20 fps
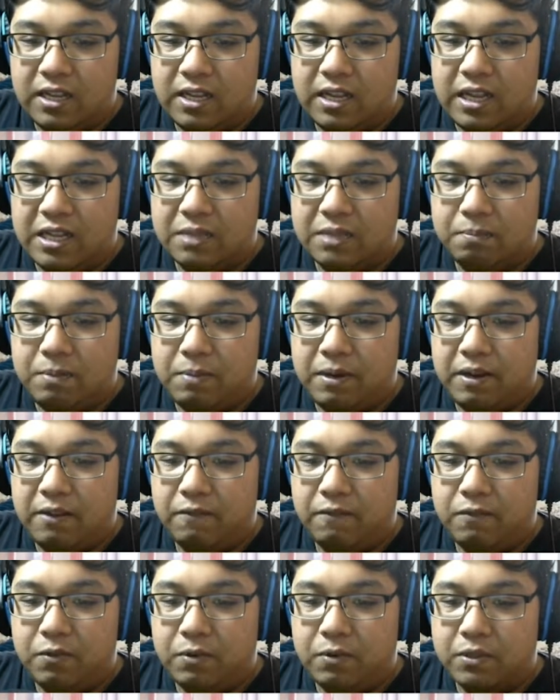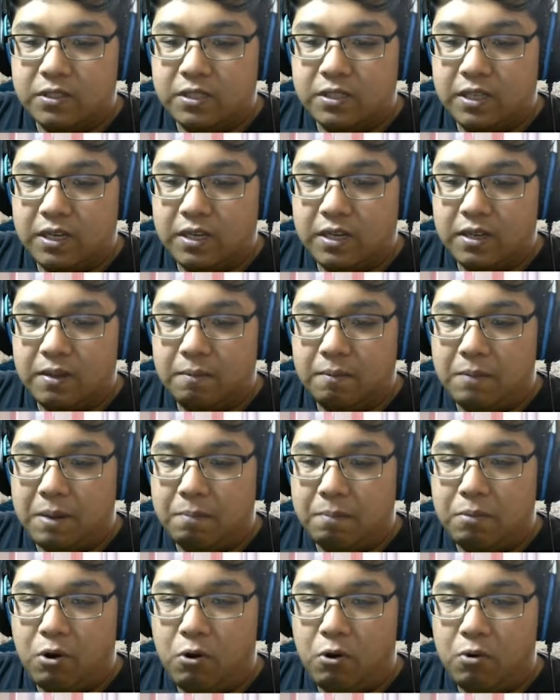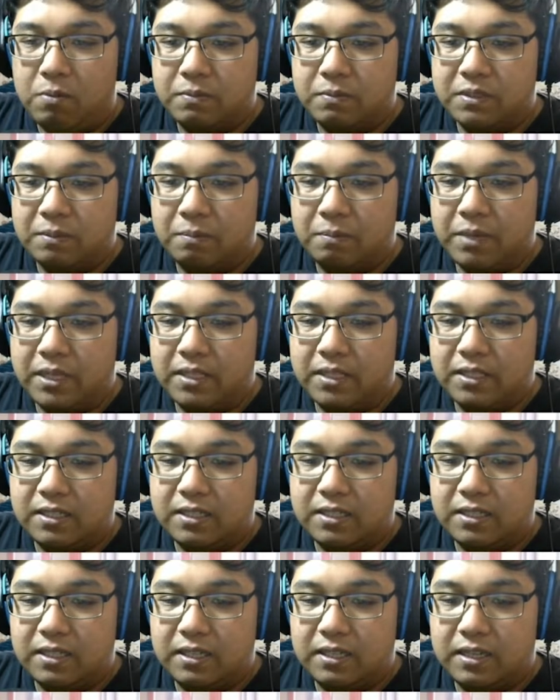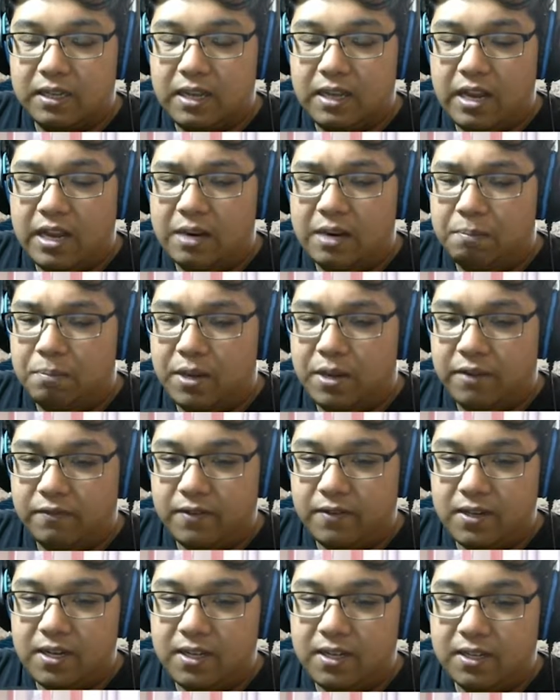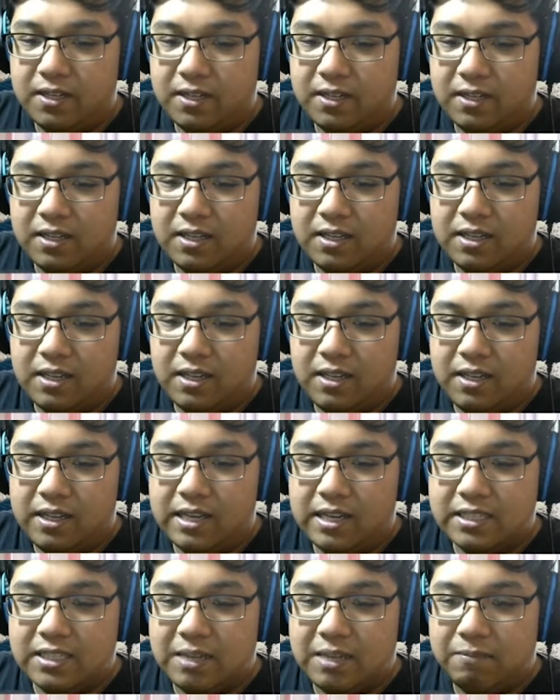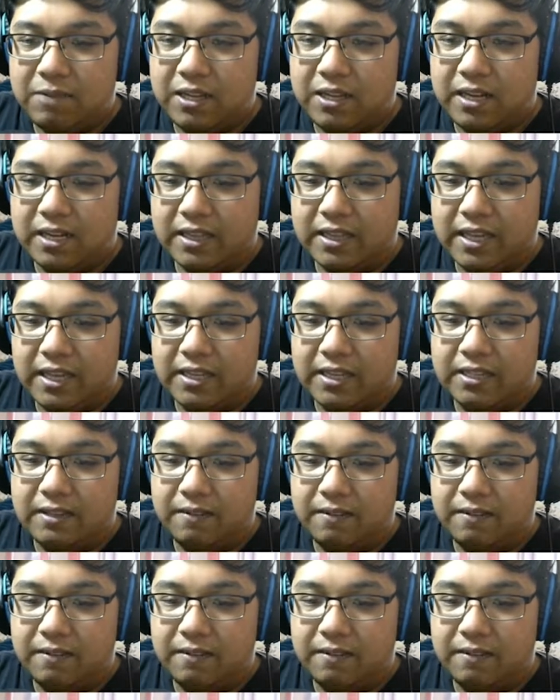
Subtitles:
It's been influencing my poems a bit. An epiphany? Yeah, something like that.